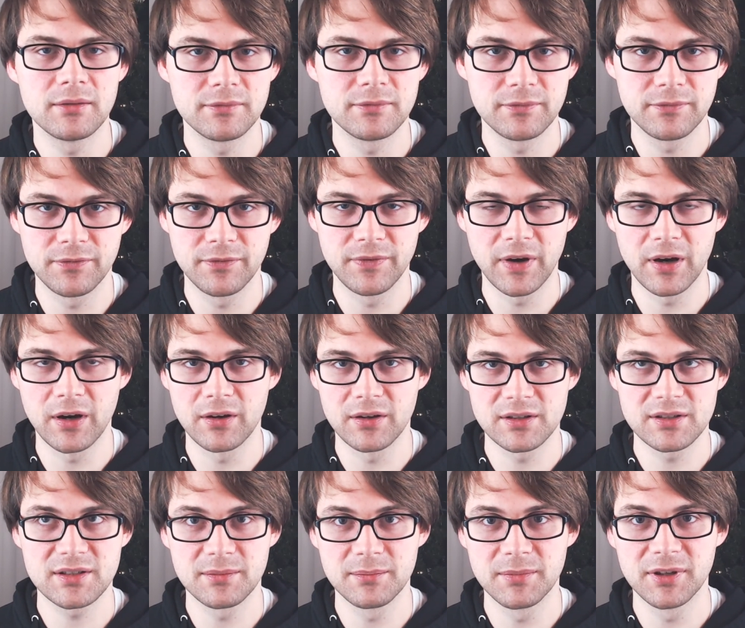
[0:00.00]

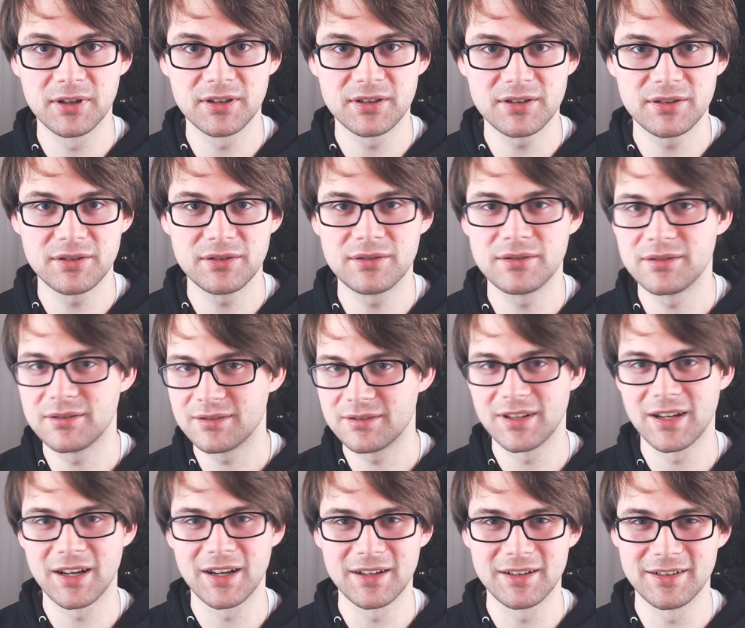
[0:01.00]
verisimilitude,
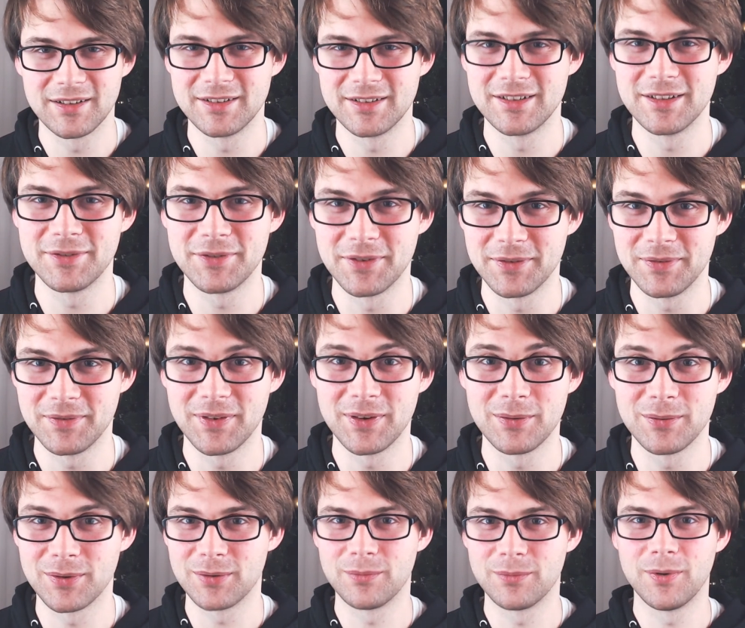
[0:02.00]
not a different V
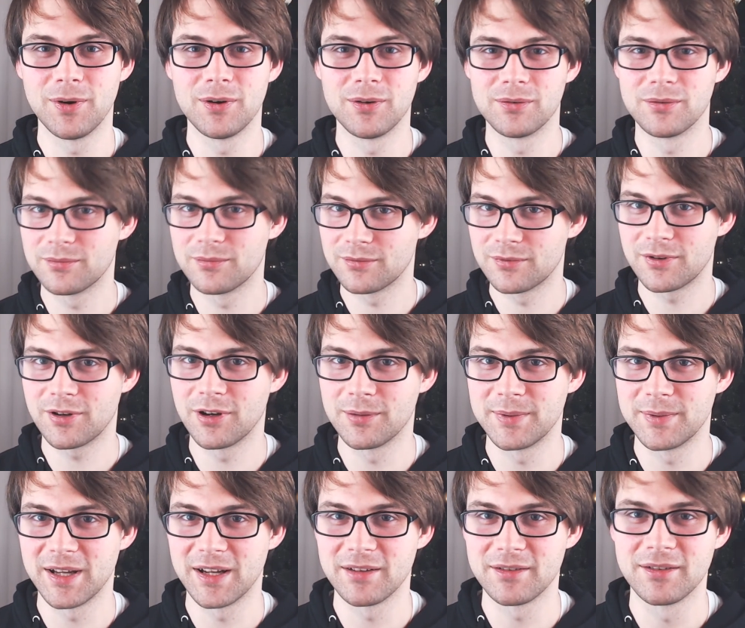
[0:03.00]
word. Whoa, calm
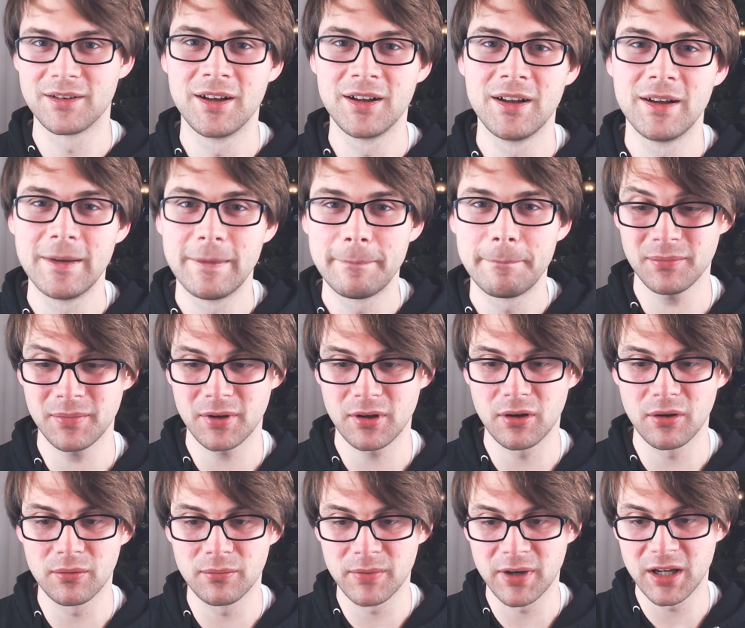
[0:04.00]
down. Oh
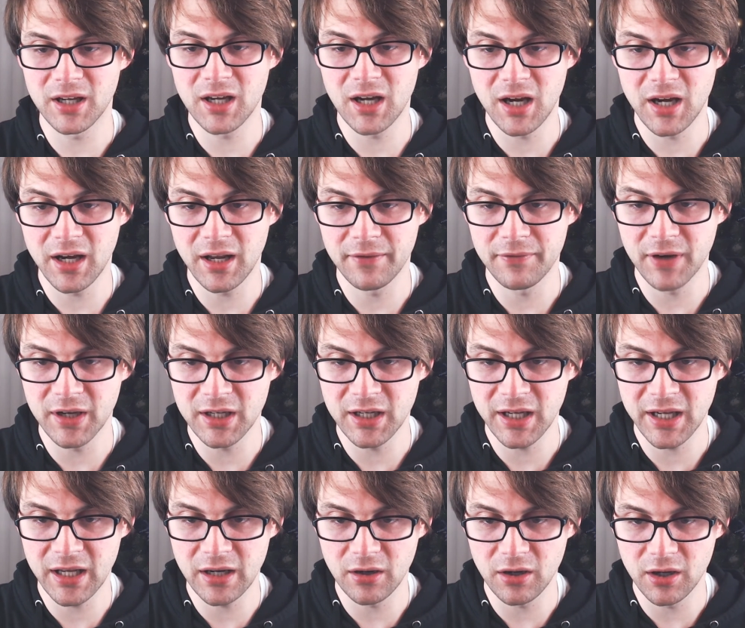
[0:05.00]
my god, have I not
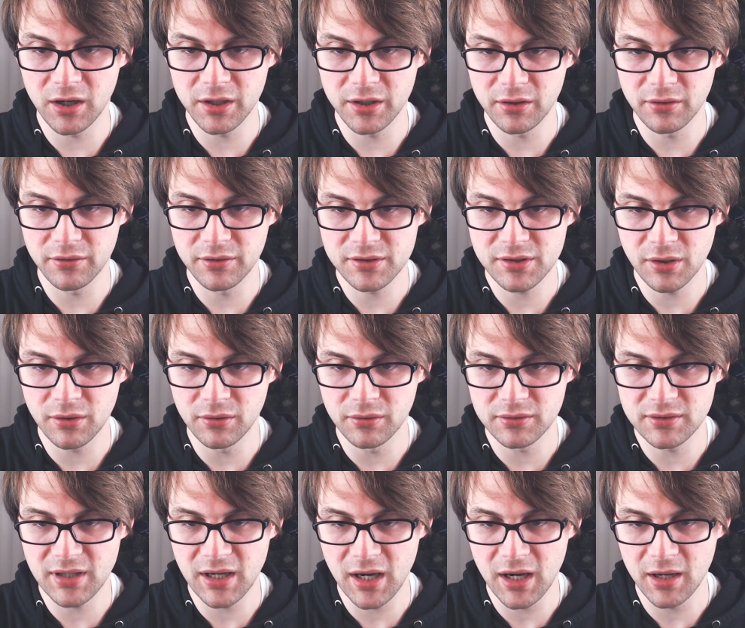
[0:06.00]
had audio this whole
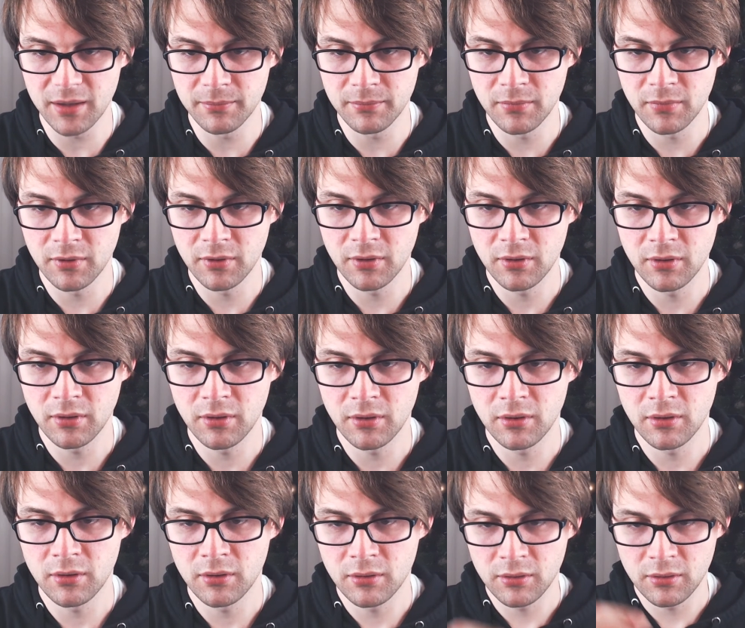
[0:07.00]
time?
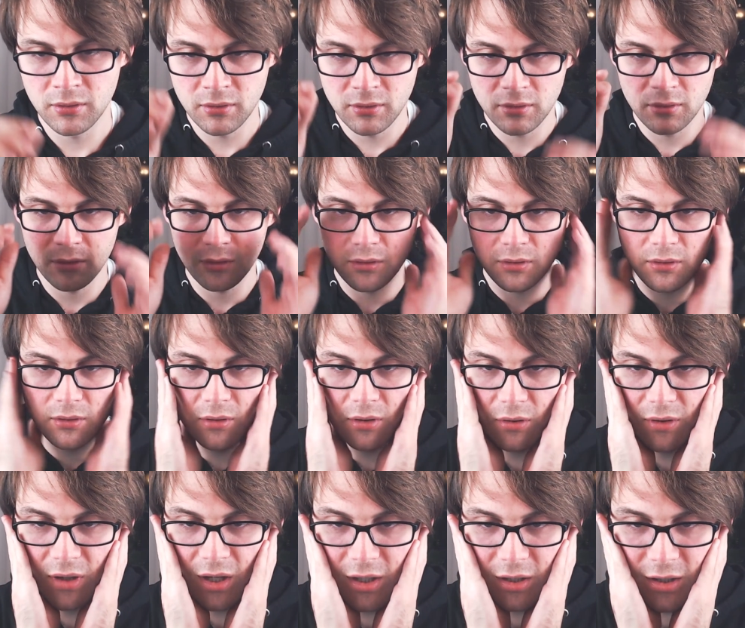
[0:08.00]

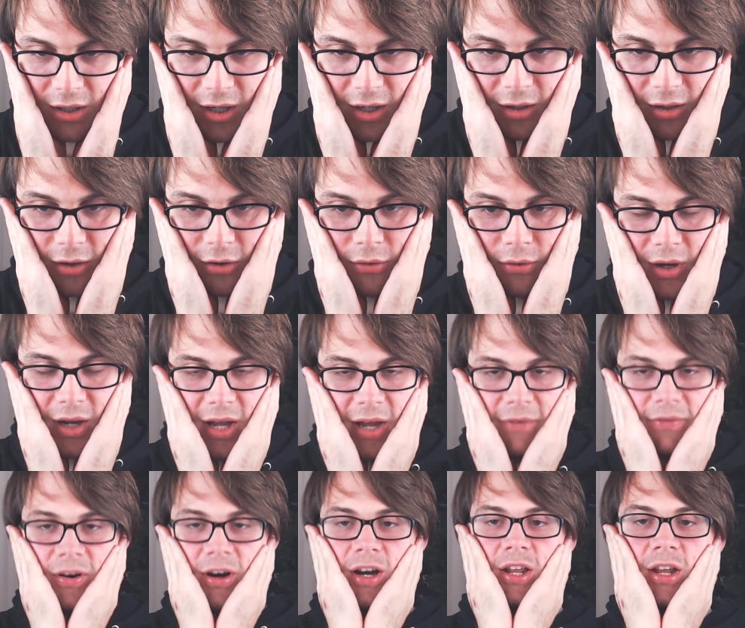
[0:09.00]
Okay, oh, I have
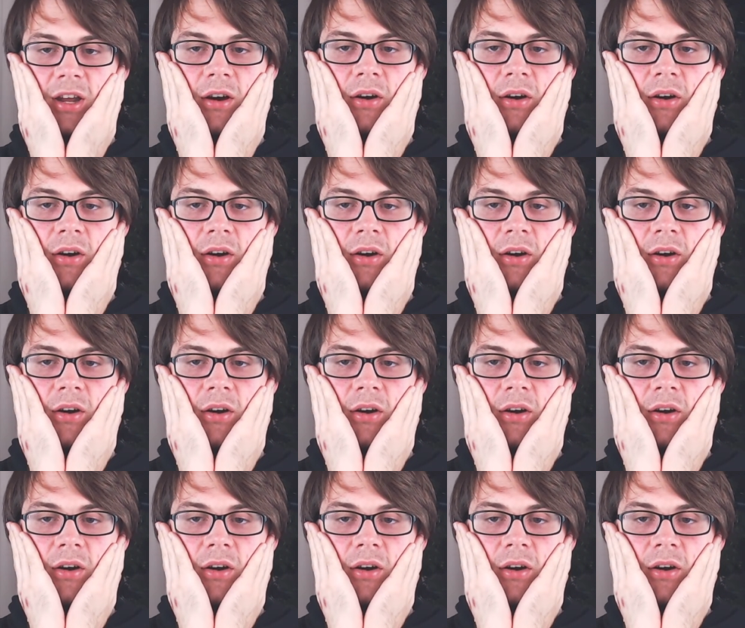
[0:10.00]
audio.